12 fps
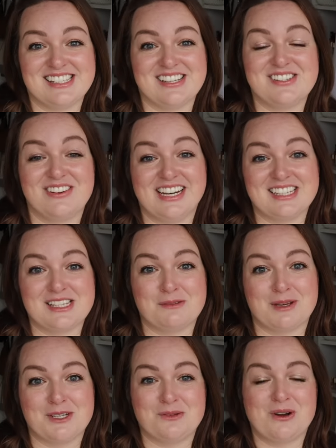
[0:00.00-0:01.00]
So this really is a
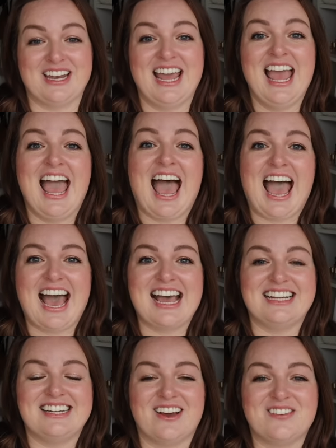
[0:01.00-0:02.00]
special one
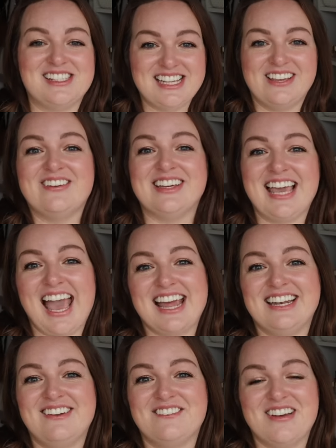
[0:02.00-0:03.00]
and I will see you
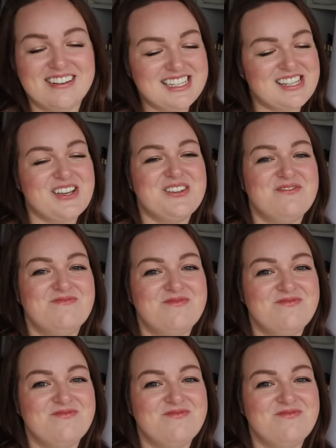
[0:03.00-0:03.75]
again very soon.